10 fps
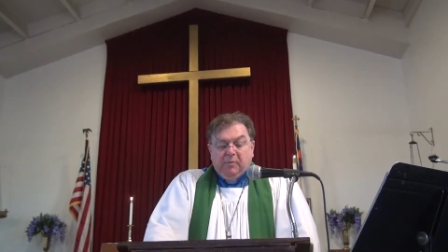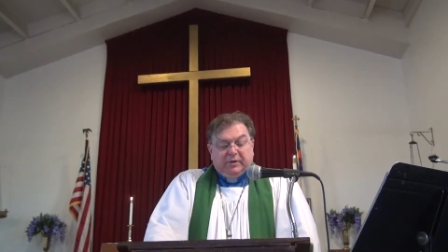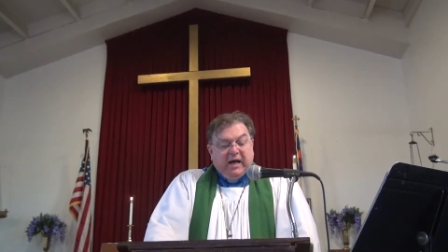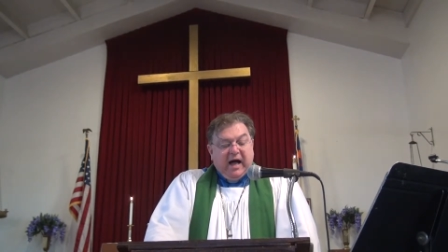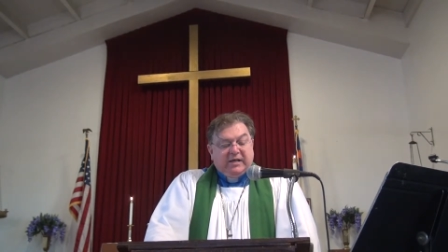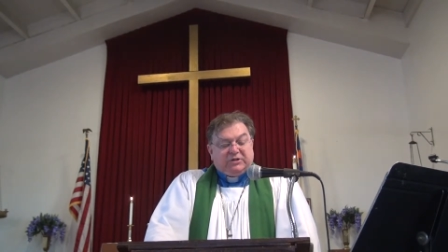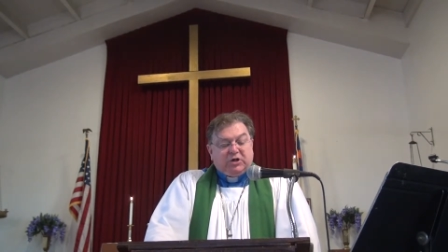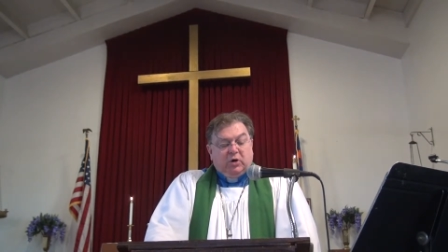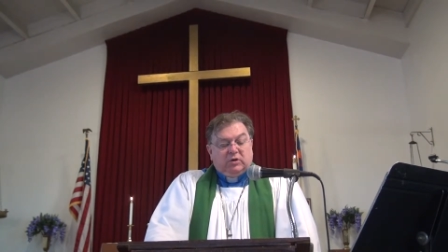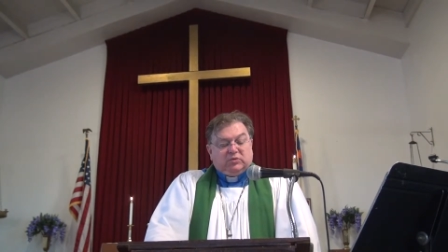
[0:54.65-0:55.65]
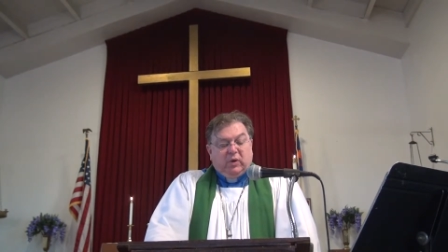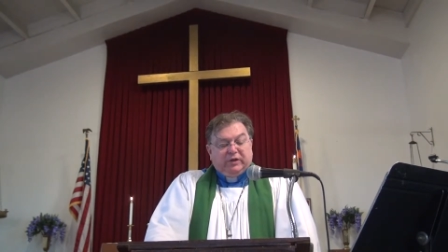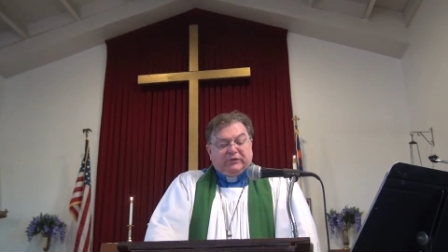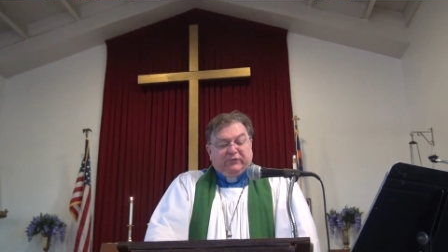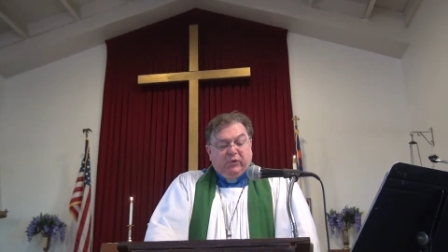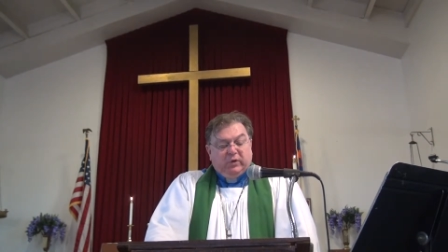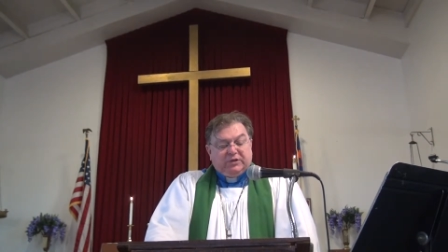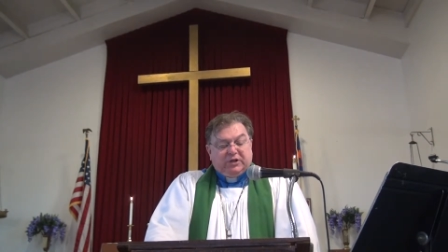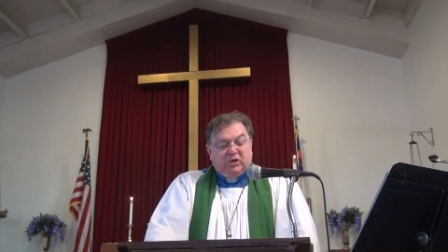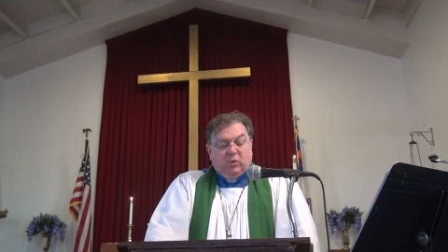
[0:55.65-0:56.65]
But God chose what is
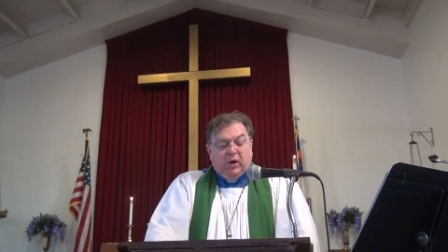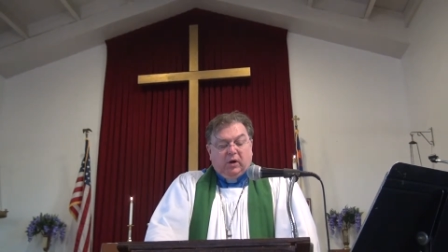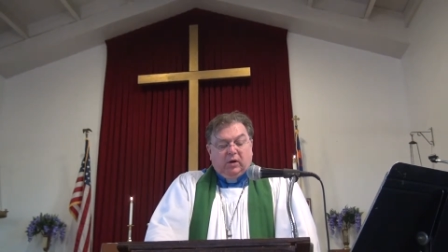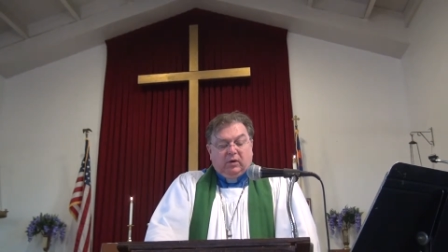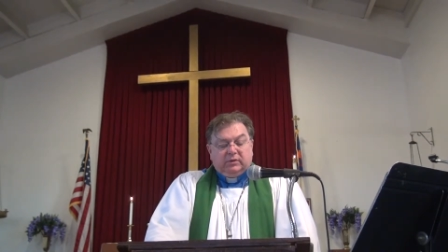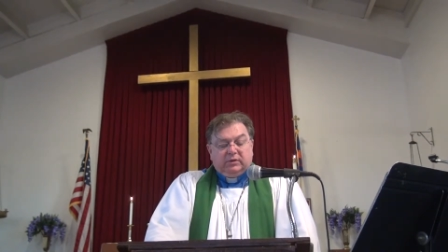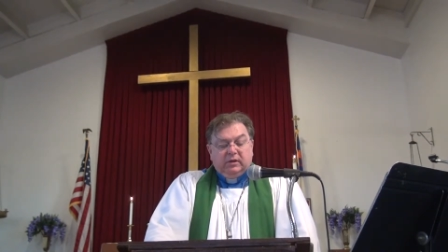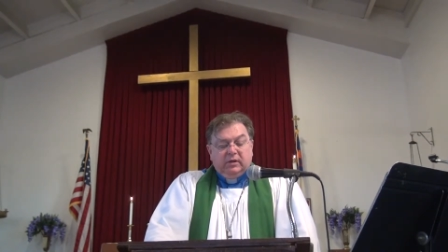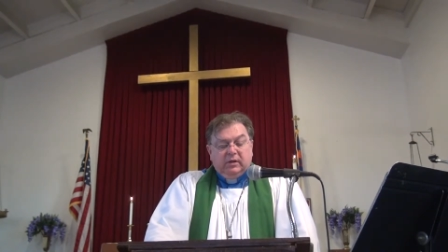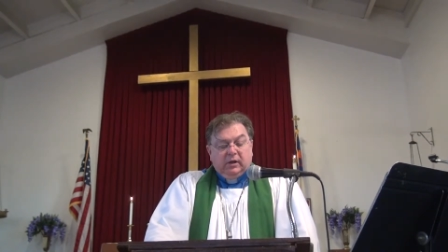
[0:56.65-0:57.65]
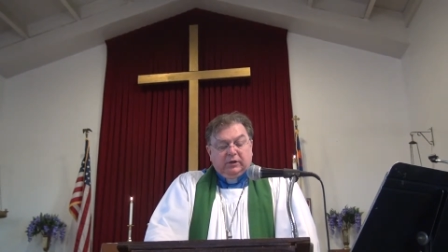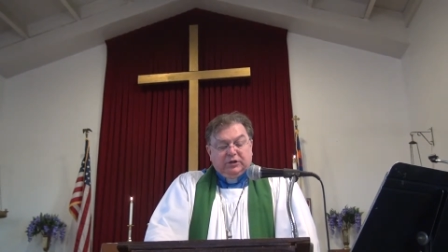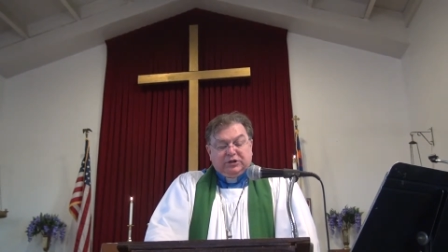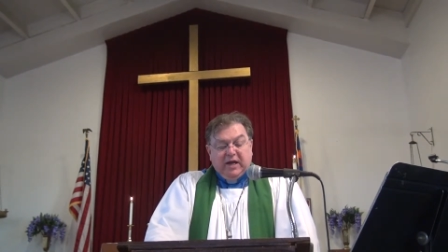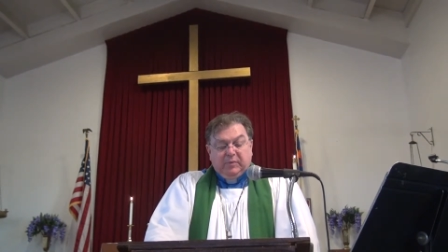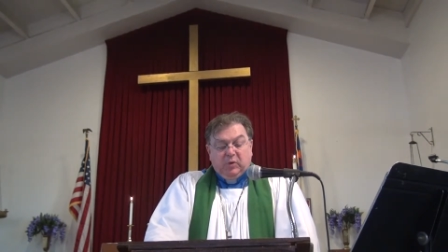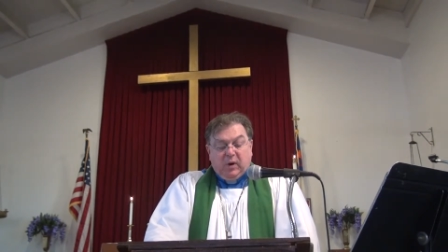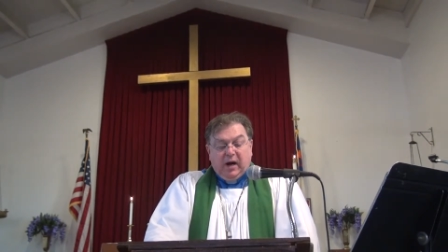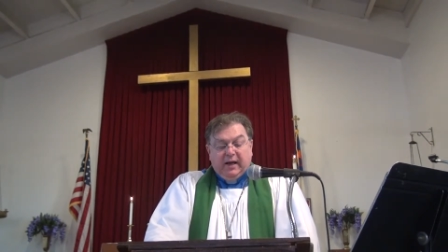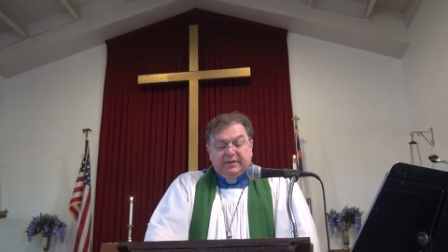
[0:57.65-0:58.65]
foolish in the world to shame the
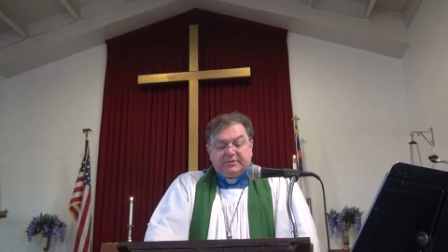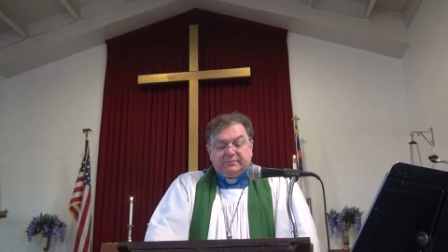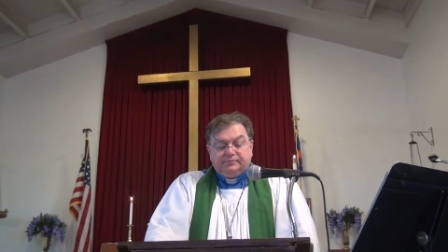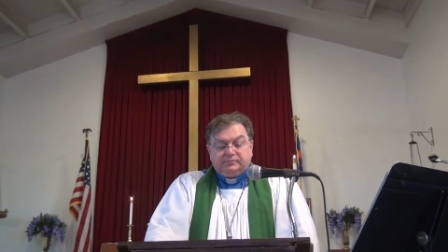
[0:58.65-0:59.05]
wise.